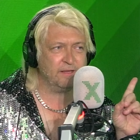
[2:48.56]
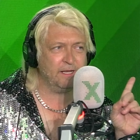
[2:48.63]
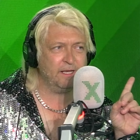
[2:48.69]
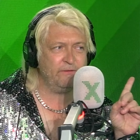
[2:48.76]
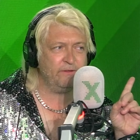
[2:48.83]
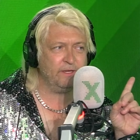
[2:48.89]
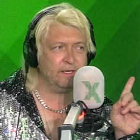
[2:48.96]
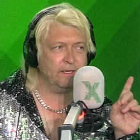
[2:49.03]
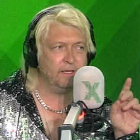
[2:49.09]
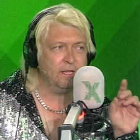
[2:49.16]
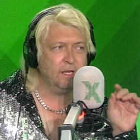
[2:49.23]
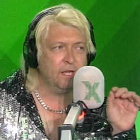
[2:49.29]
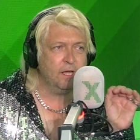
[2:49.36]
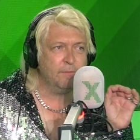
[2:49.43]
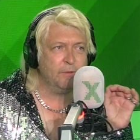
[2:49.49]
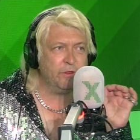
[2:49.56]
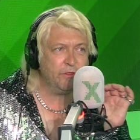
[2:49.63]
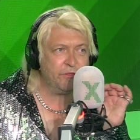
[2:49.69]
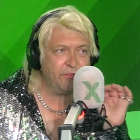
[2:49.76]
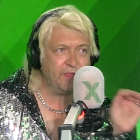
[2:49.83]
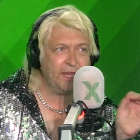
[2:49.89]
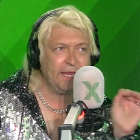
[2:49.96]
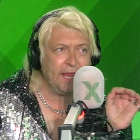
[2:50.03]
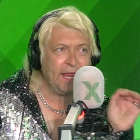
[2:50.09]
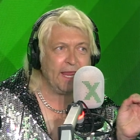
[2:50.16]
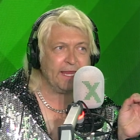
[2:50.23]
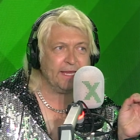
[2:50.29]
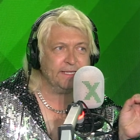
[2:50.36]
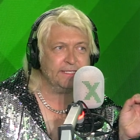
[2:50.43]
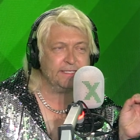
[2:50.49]
the living. Yeah. But the thing
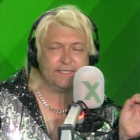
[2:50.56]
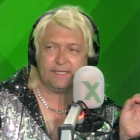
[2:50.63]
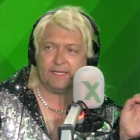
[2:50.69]
is.